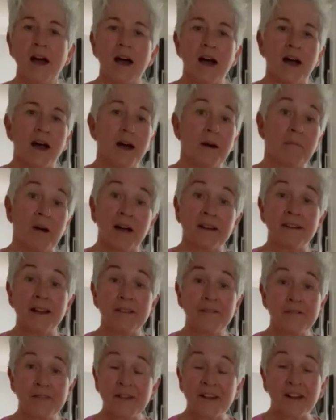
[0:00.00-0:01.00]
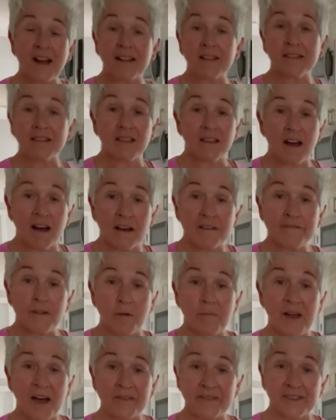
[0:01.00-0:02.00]
Another thing I love
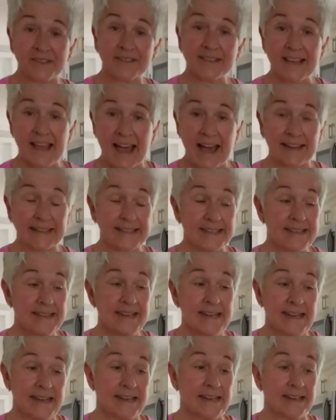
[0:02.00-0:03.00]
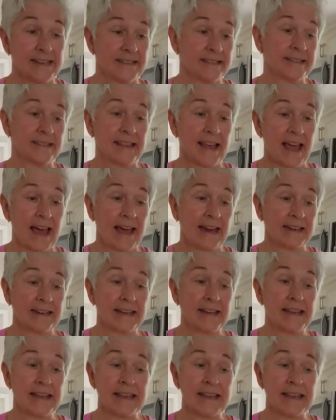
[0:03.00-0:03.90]
about this caddy is that